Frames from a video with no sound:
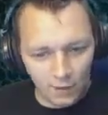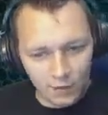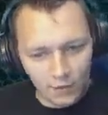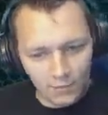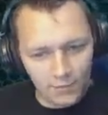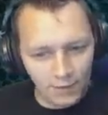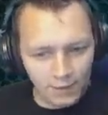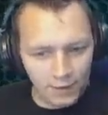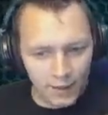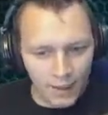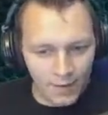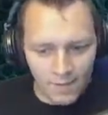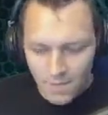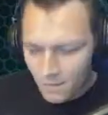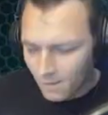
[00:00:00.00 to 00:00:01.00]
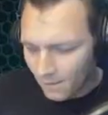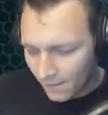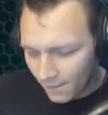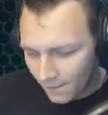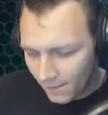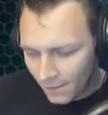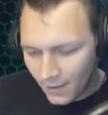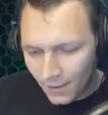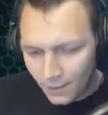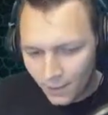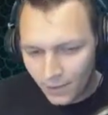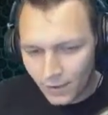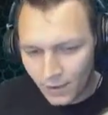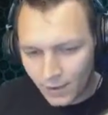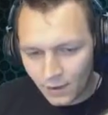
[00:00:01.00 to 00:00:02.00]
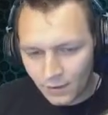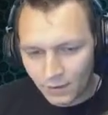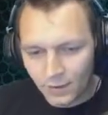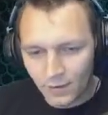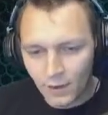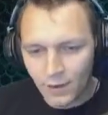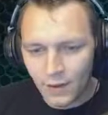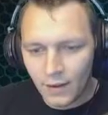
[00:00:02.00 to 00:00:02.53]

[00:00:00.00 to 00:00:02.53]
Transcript: outcome to the game. That'd be pretty cool.